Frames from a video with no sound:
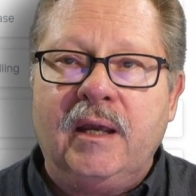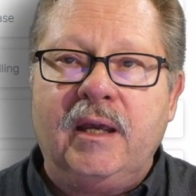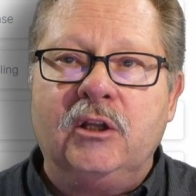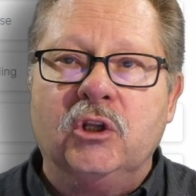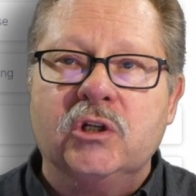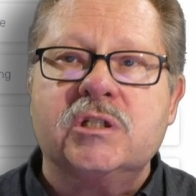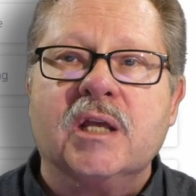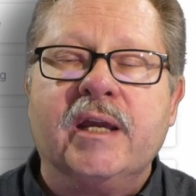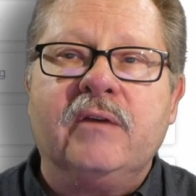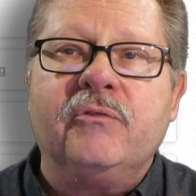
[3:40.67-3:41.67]
it looks
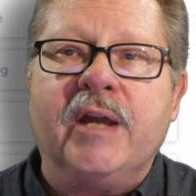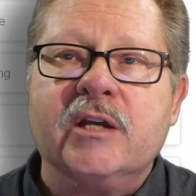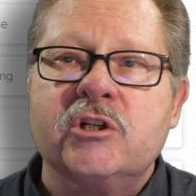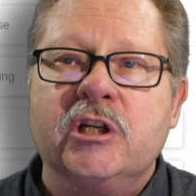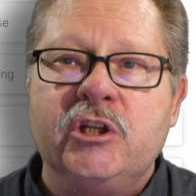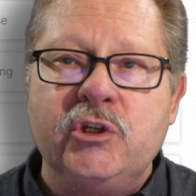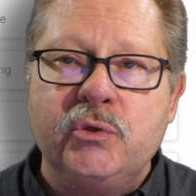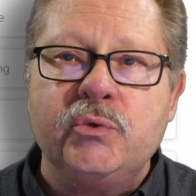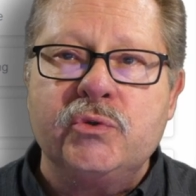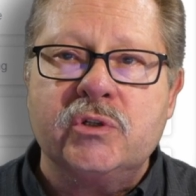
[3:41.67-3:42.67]
like if we actually
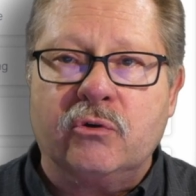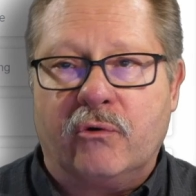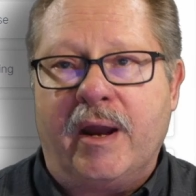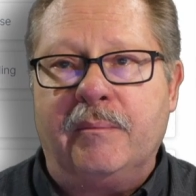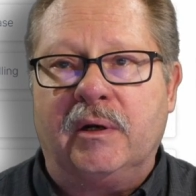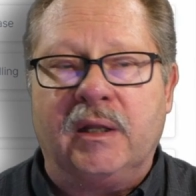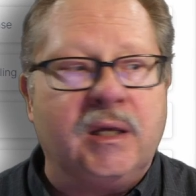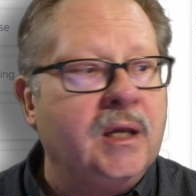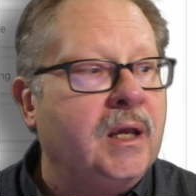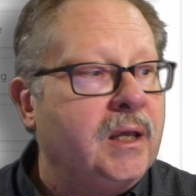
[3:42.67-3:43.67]
used
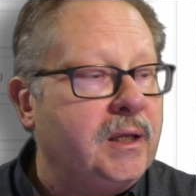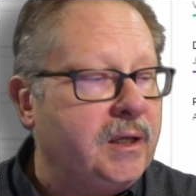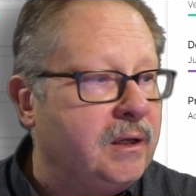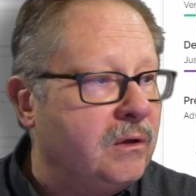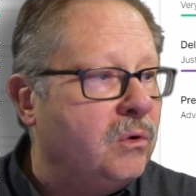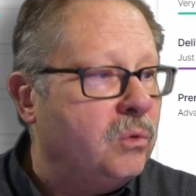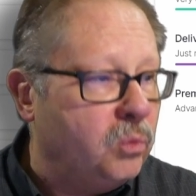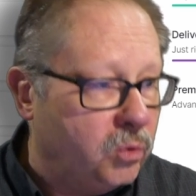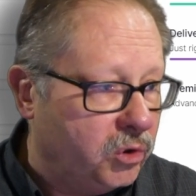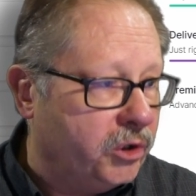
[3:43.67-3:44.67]
Grammarly in
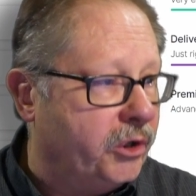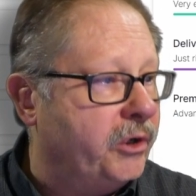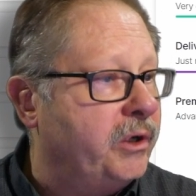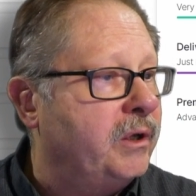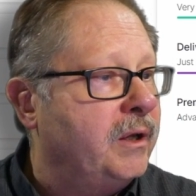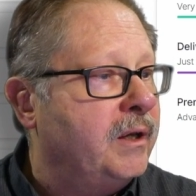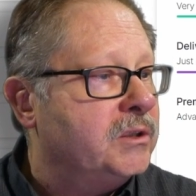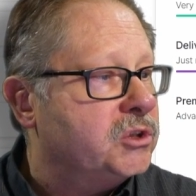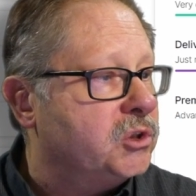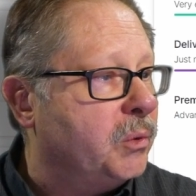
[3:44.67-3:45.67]
Word.
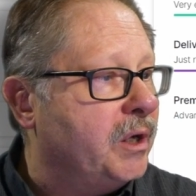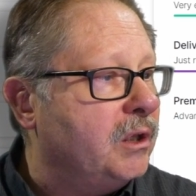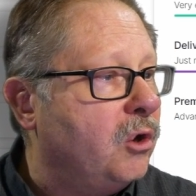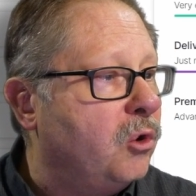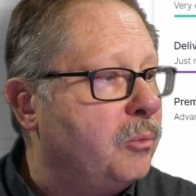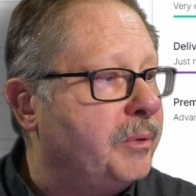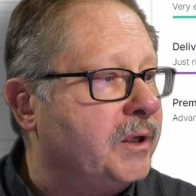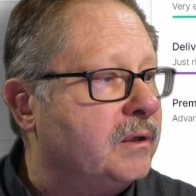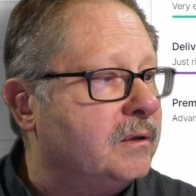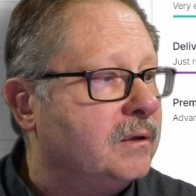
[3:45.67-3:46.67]
So I'll
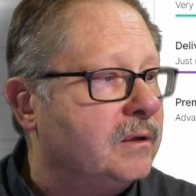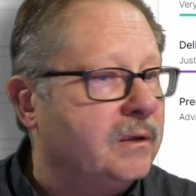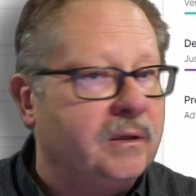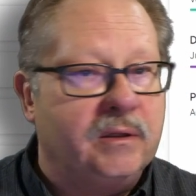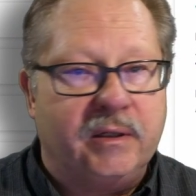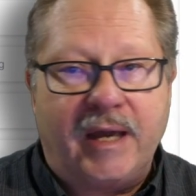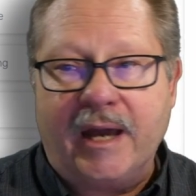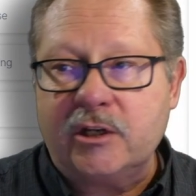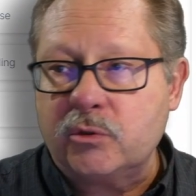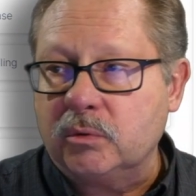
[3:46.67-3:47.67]
open the
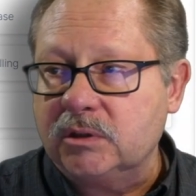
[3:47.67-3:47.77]
actual